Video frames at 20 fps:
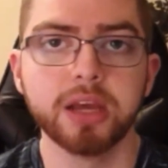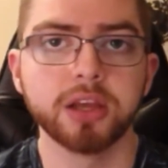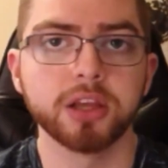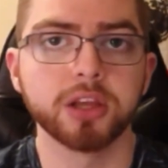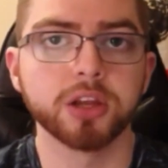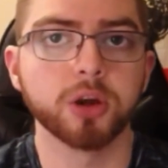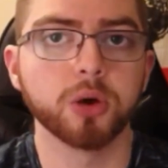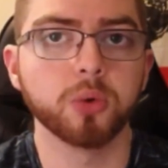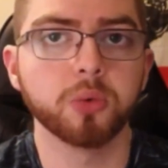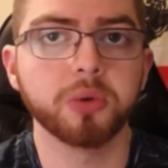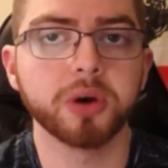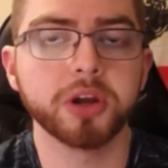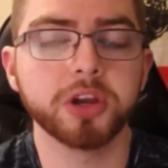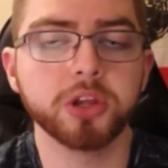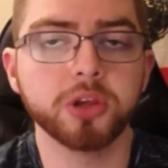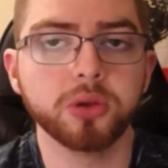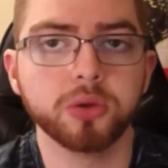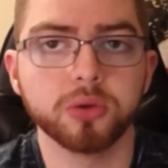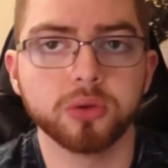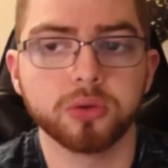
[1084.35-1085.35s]
you know, what do
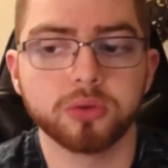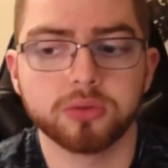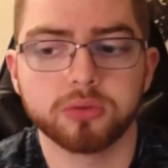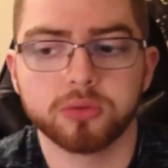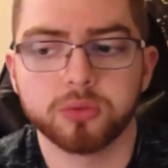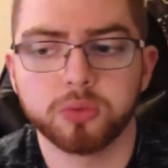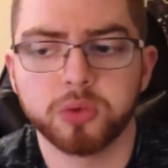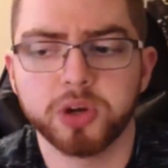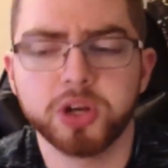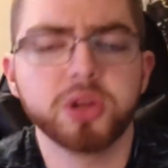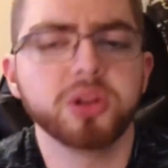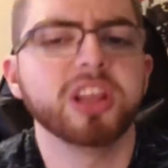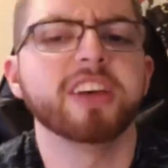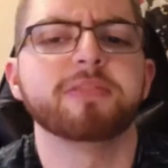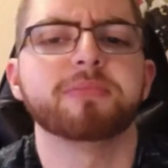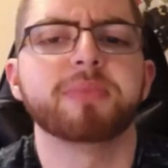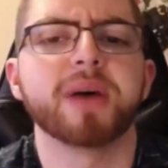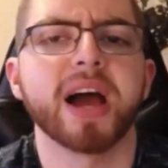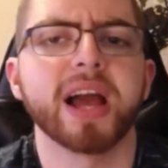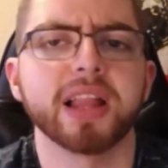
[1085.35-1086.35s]
you live
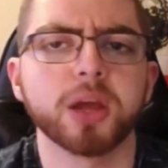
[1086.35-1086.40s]
by?